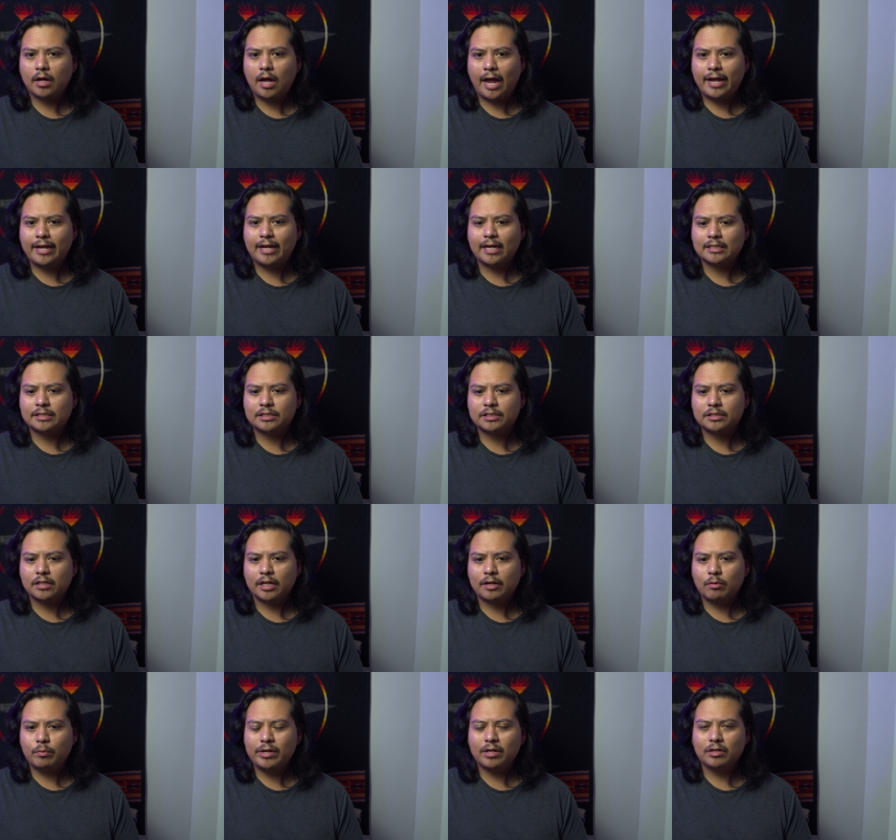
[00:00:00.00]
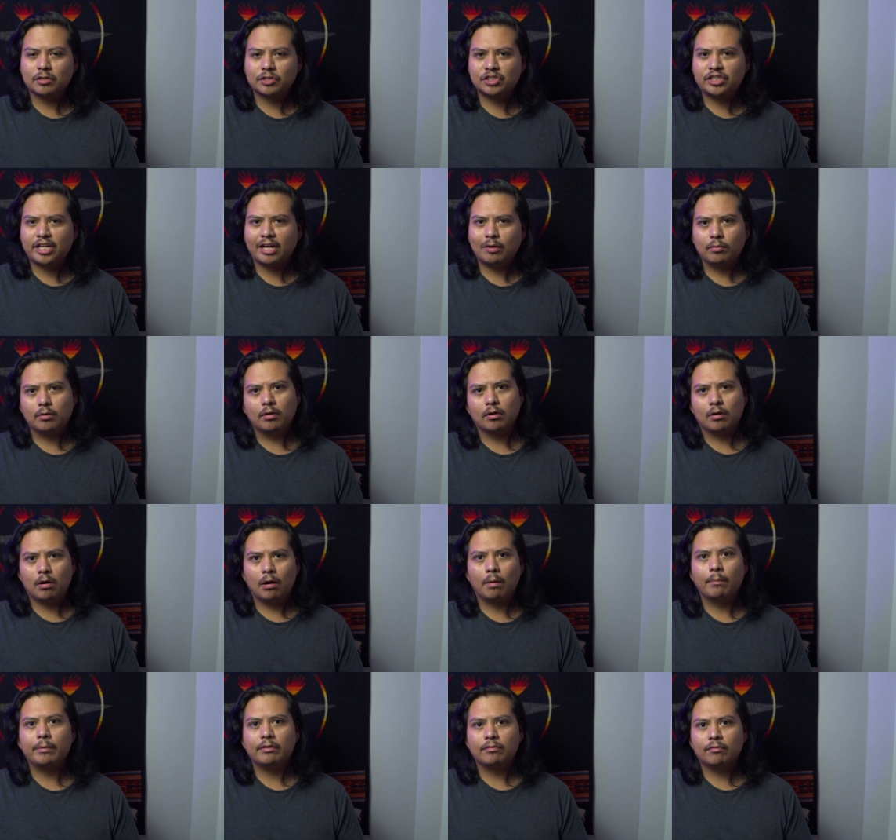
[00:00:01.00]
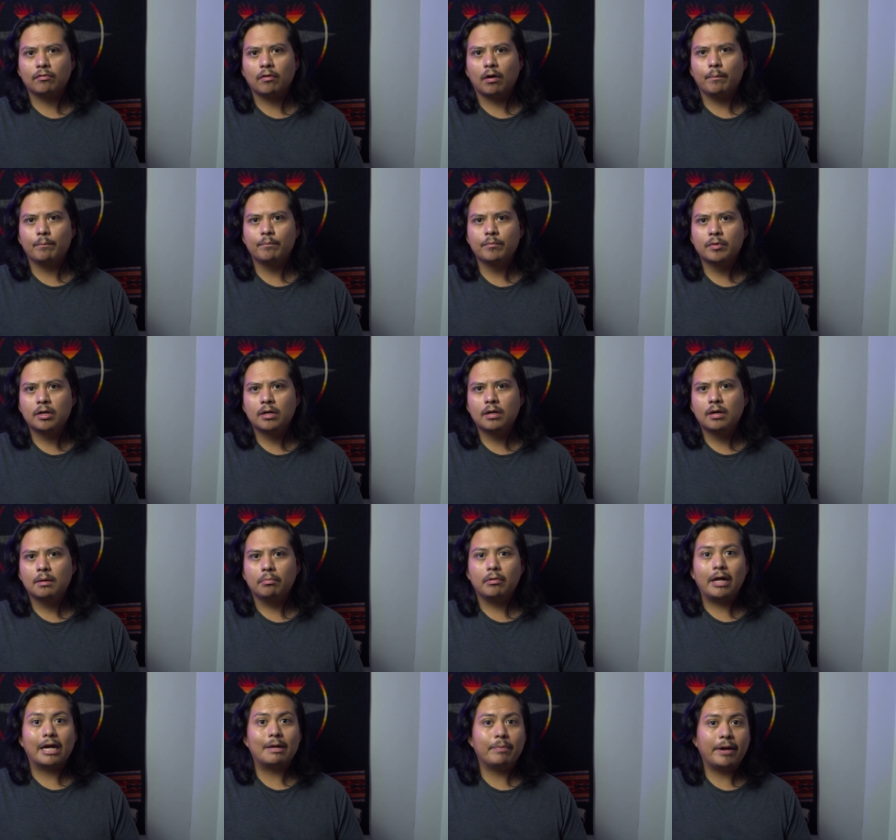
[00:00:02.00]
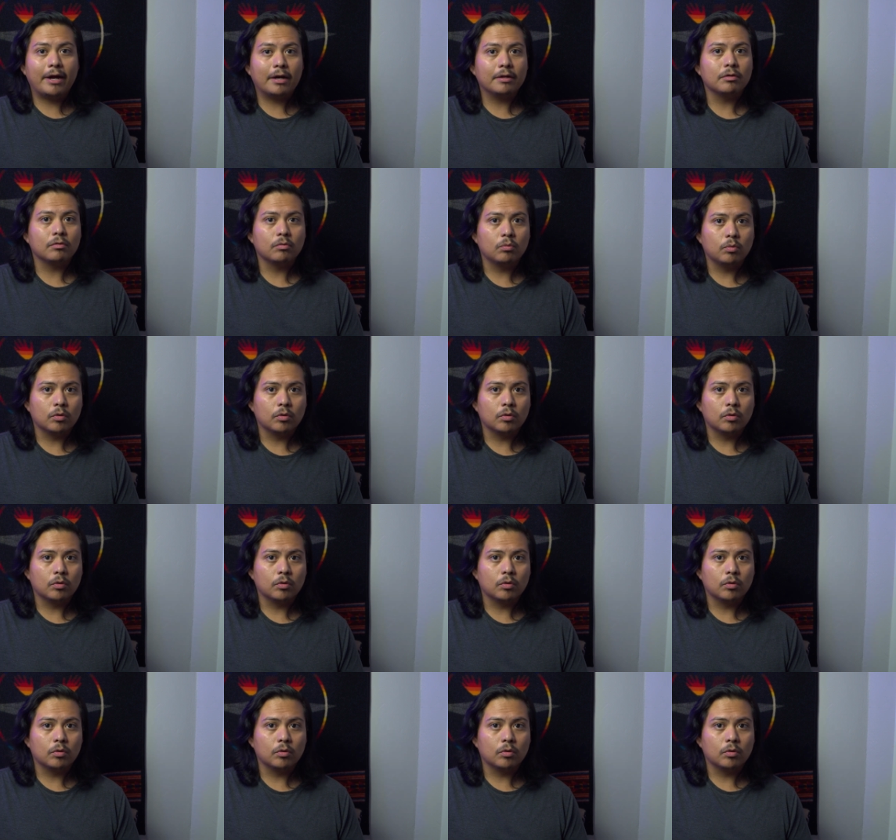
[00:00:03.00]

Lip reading: I guess, like we understand where they're coming from. Black Panther